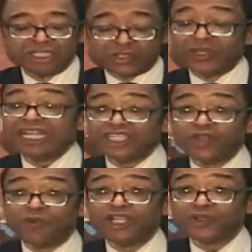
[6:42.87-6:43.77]
So unless
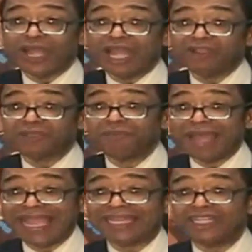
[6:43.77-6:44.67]
you bought your house
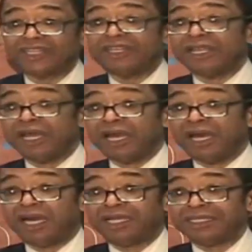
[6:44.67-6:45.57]
back in
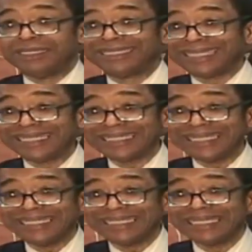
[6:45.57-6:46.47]
the
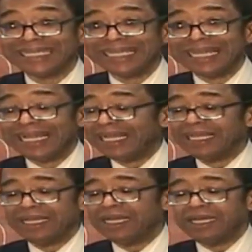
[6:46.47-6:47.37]
60s,
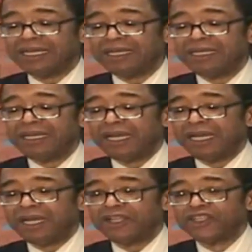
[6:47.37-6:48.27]

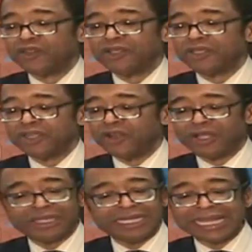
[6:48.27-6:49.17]

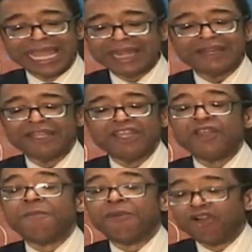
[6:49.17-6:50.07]
other than that,
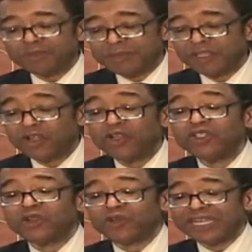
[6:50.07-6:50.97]
most people are going to
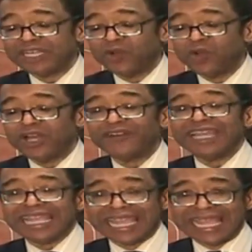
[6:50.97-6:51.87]
lose a great deal of wealth.
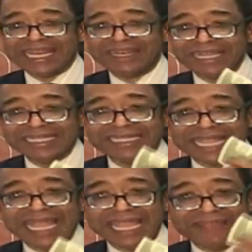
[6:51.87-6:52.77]
And unless
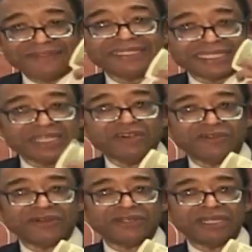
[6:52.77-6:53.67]
they have this
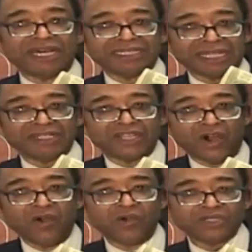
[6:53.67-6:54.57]
silver, a
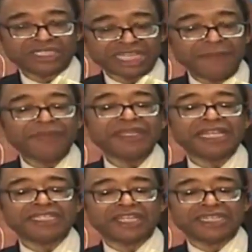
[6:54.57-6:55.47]
gold, something
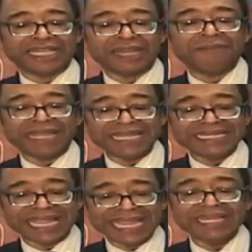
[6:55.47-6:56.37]
that can
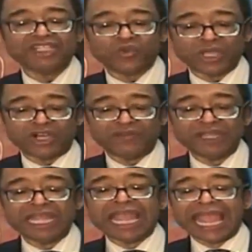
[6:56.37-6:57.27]
maintain its wealth
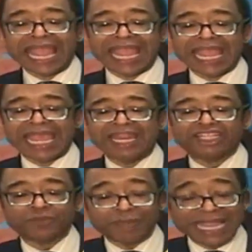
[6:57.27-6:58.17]
and
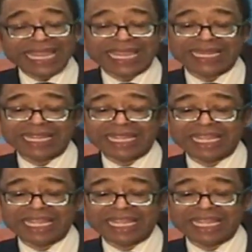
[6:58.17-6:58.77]
expand,